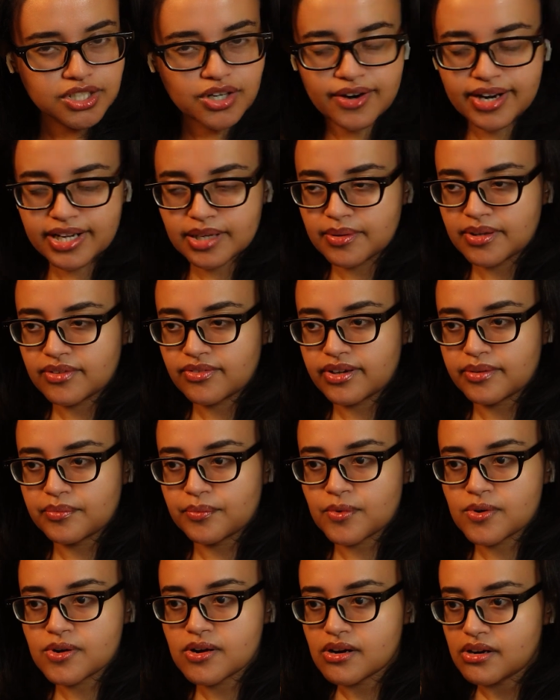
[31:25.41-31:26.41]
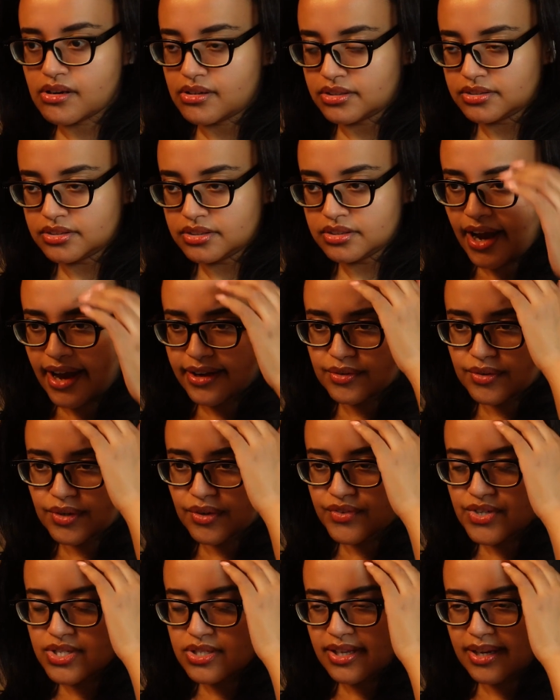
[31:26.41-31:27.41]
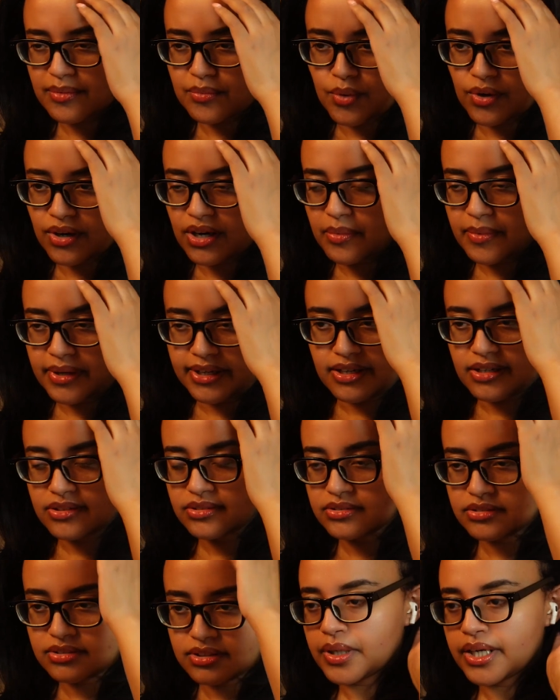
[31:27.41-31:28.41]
Correct me if I'm wrong. I don't know if there's like more coming out.